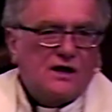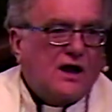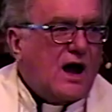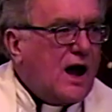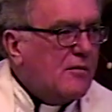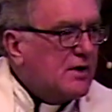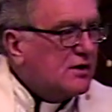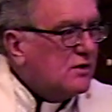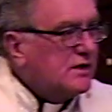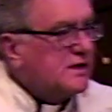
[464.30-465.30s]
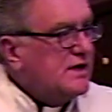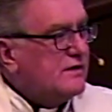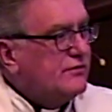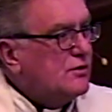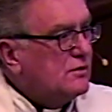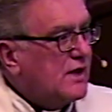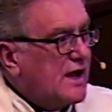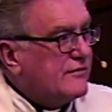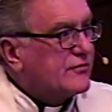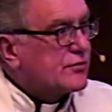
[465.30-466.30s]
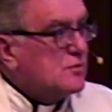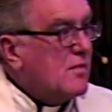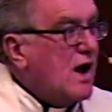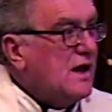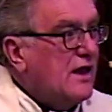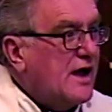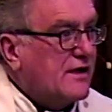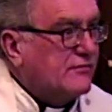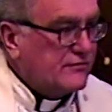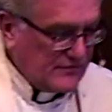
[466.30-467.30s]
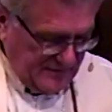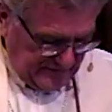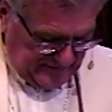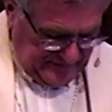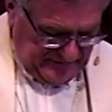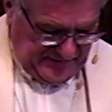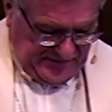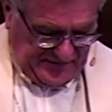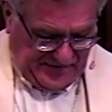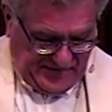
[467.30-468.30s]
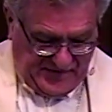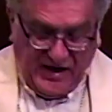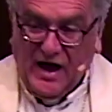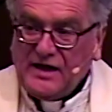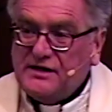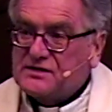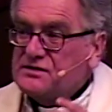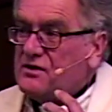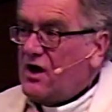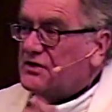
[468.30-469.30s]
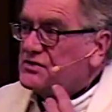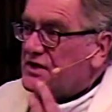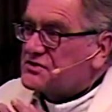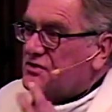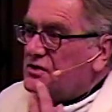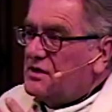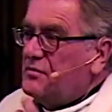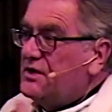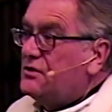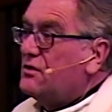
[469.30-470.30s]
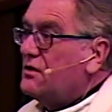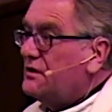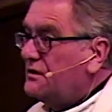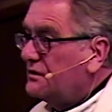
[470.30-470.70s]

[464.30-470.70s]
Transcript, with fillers: I'm going to give you life through my life. And it's not just going to be good.